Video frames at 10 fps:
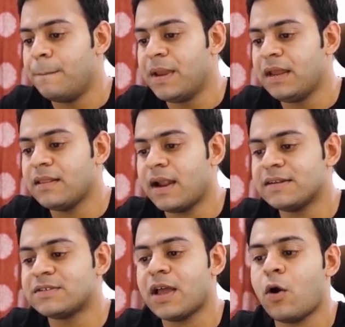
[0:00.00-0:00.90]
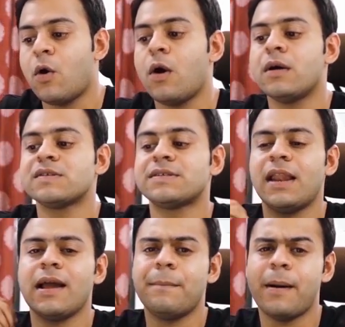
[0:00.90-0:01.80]
mean that it's
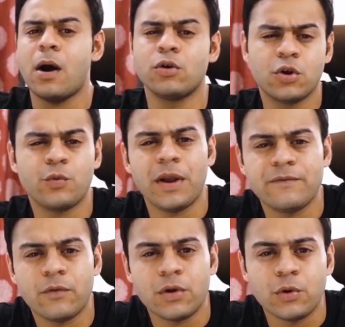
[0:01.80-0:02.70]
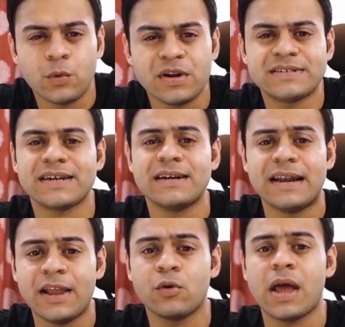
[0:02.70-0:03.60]
selling about 24 units
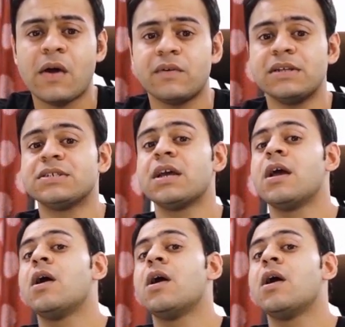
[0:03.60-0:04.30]
a day on average,